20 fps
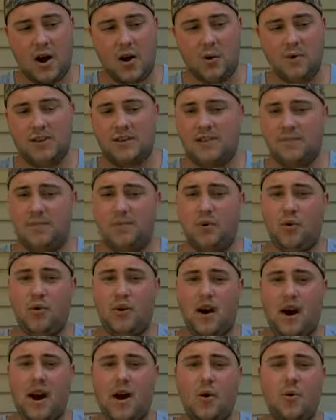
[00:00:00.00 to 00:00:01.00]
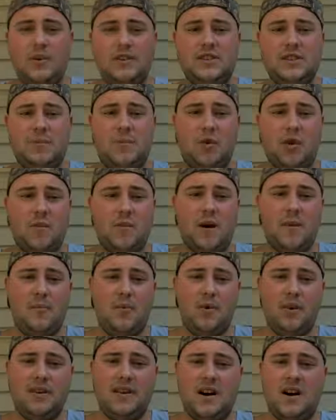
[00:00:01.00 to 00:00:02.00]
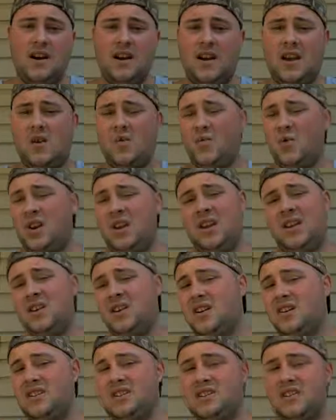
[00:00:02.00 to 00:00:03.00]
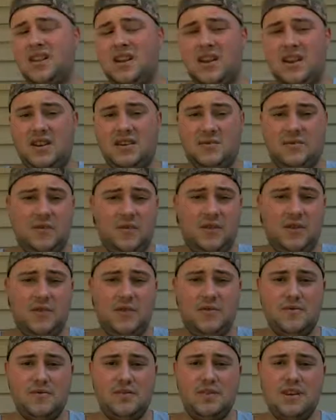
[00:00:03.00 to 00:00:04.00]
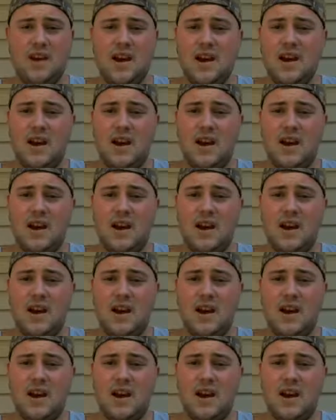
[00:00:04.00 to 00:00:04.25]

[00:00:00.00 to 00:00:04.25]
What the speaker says: always support my boy Donnie and what he does in his reviews,